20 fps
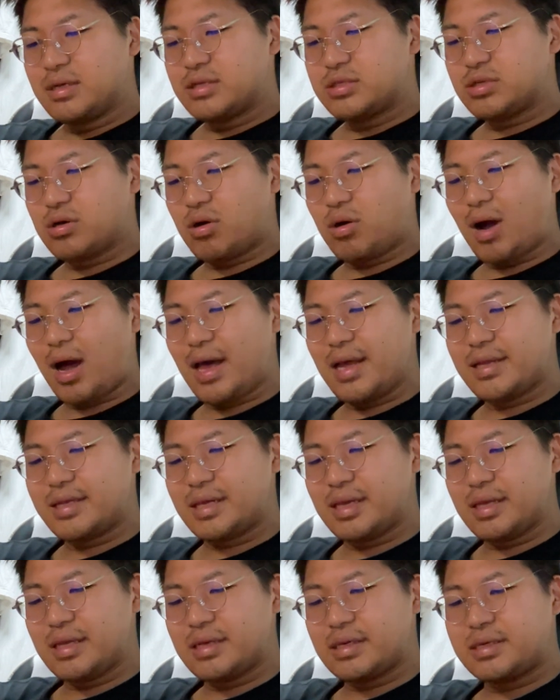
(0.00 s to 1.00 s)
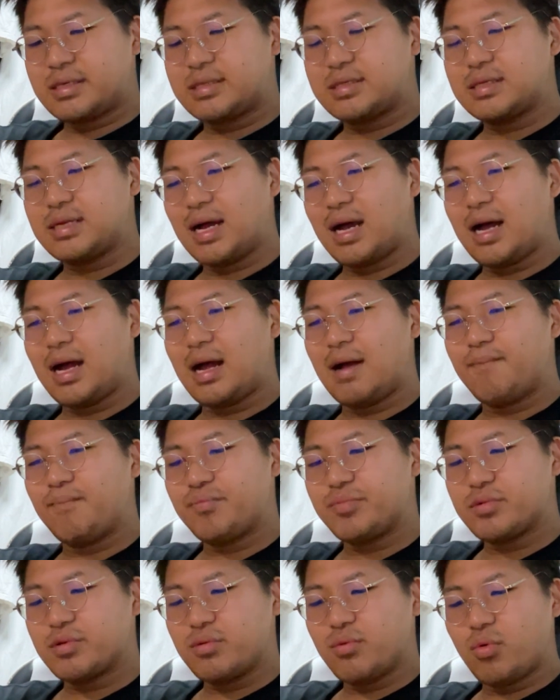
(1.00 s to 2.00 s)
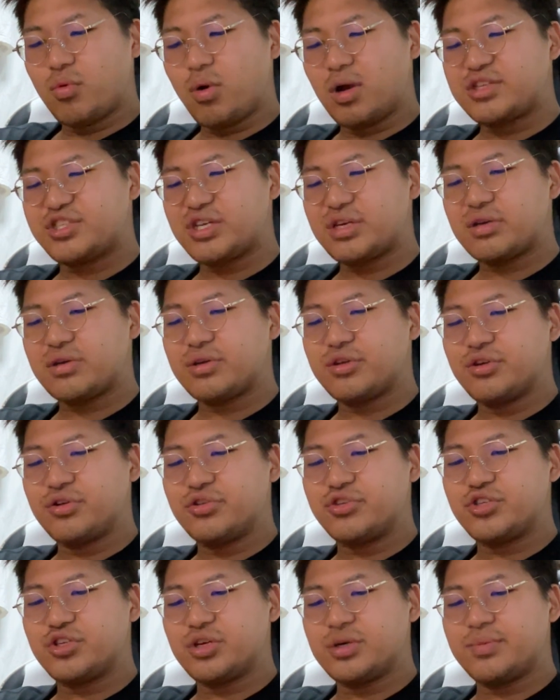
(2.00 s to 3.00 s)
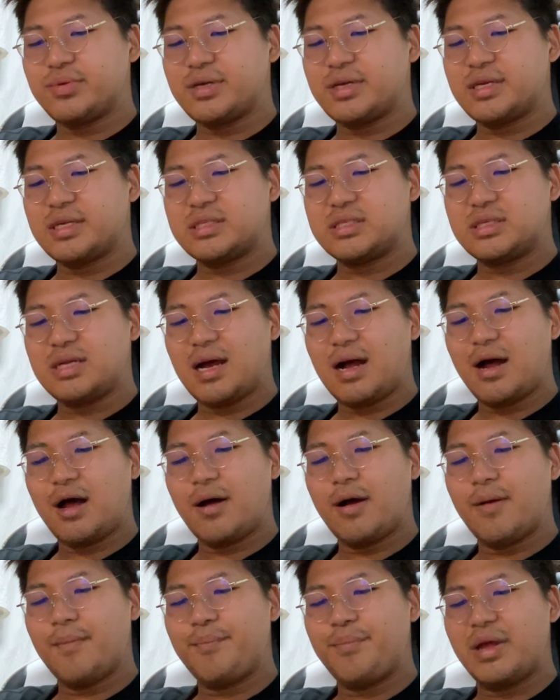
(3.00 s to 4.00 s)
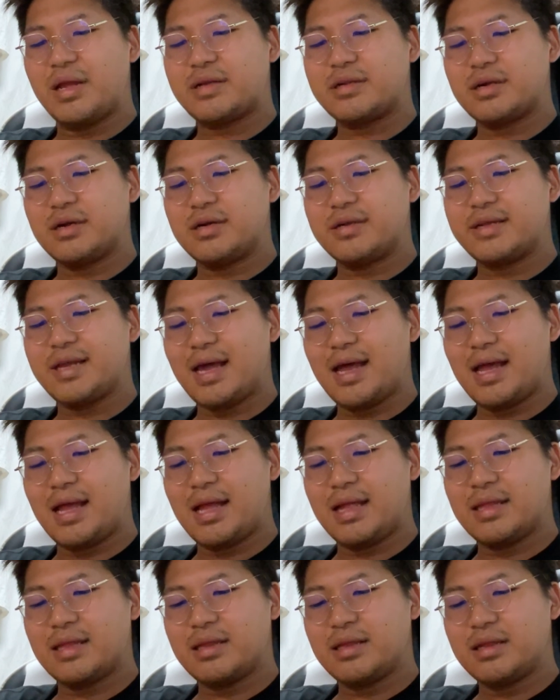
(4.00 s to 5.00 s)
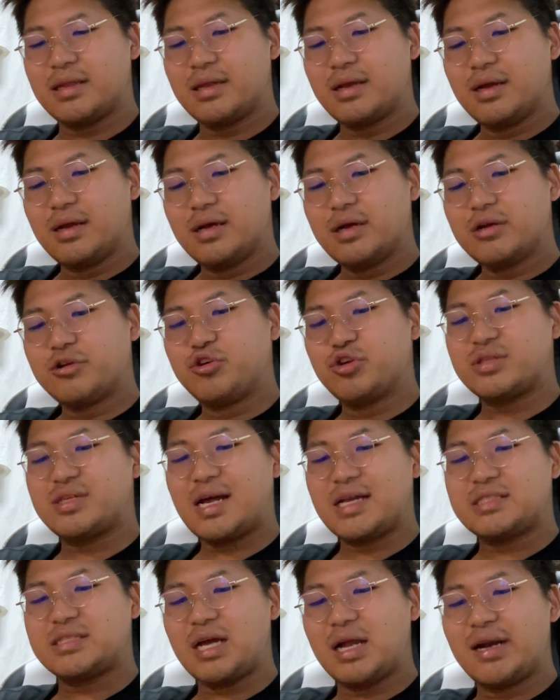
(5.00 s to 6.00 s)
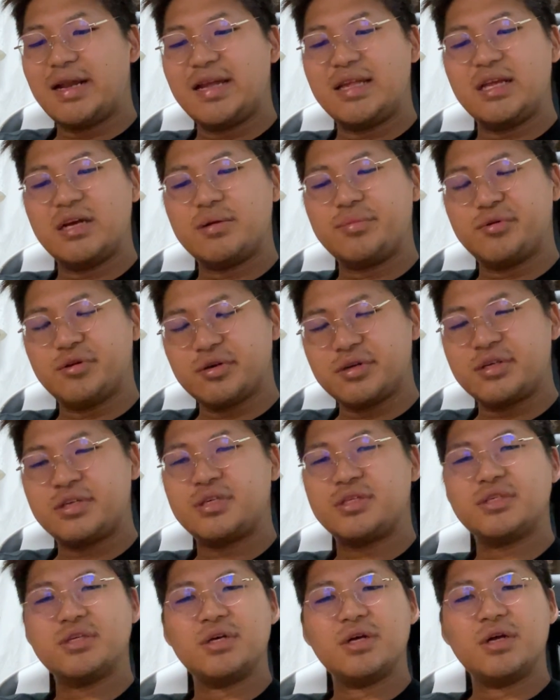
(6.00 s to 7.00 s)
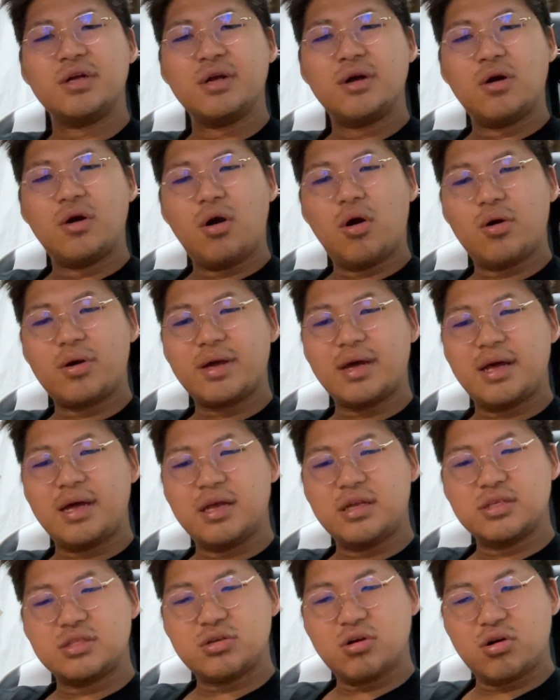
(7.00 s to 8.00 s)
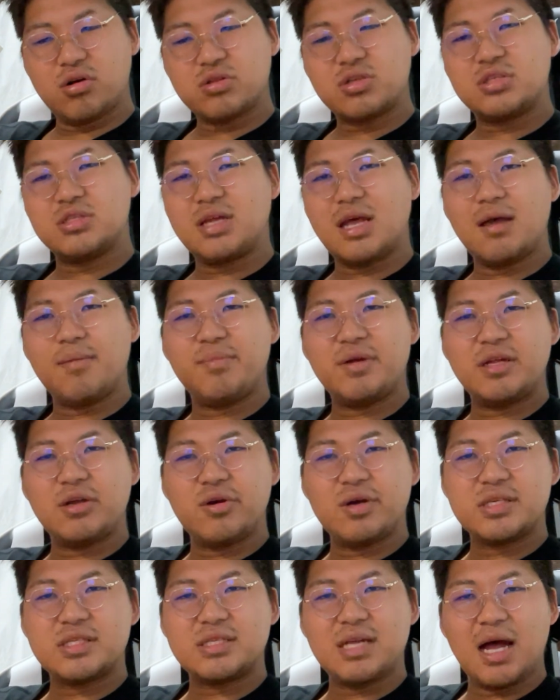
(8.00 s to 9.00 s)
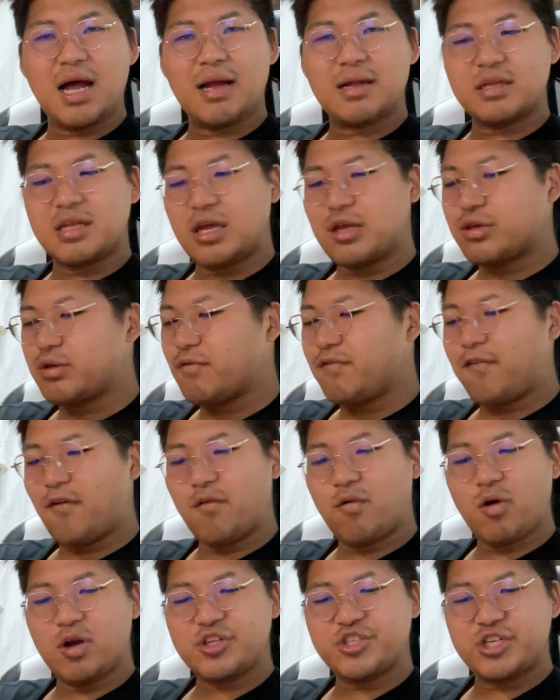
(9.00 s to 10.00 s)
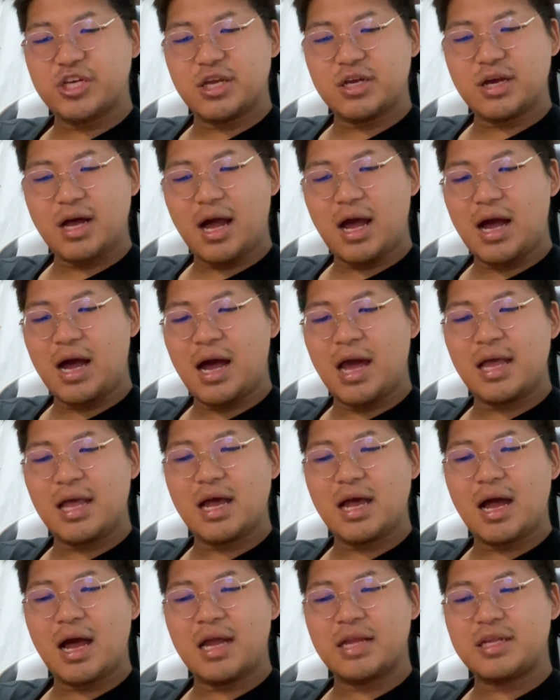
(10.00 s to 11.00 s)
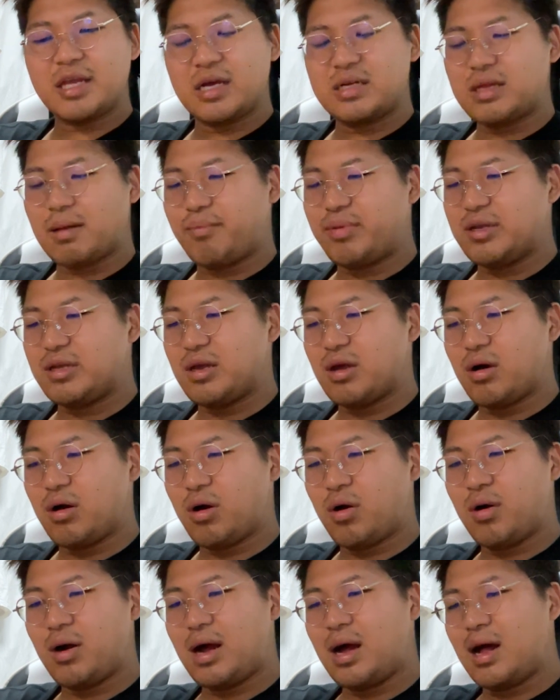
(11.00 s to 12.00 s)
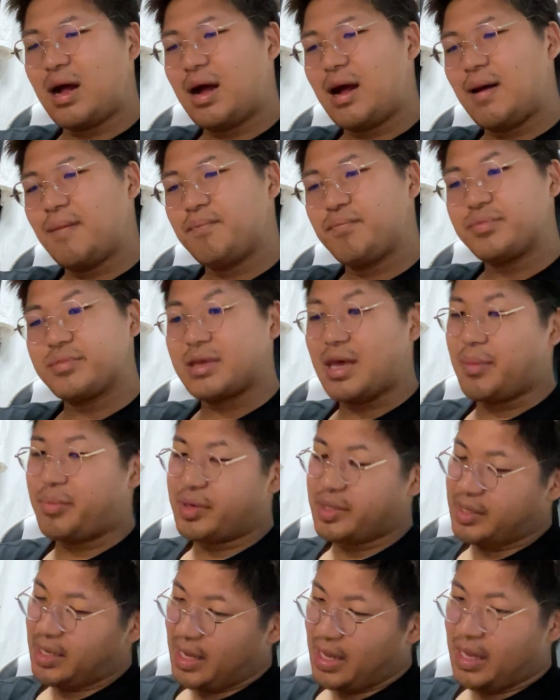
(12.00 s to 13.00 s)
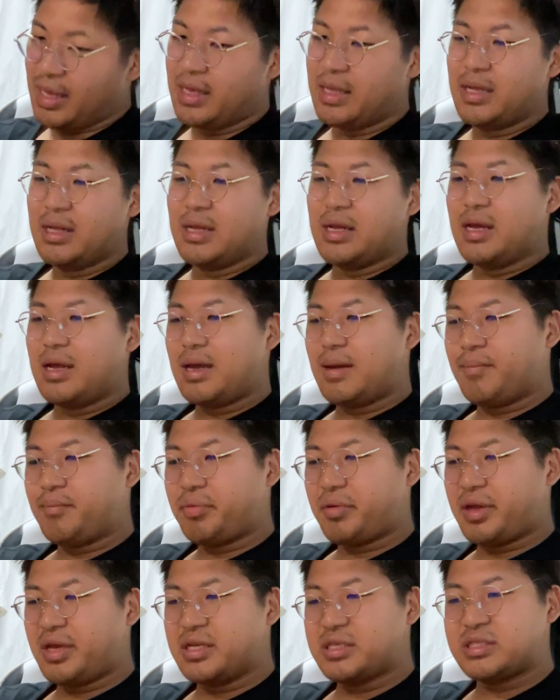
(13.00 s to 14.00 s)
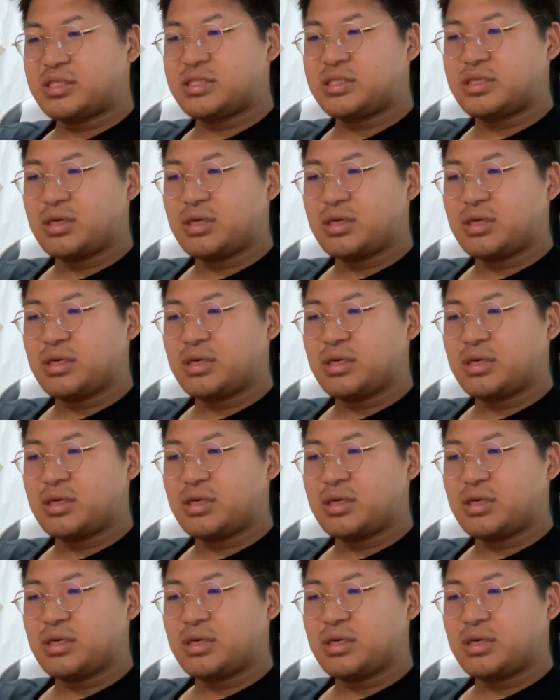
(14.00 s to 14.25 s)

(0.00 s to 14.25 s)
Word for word: so I think the watching YouTube is the better than good as the reading books. Okay, so today video is done. Thank you for watching. I, I take the video um, every day and please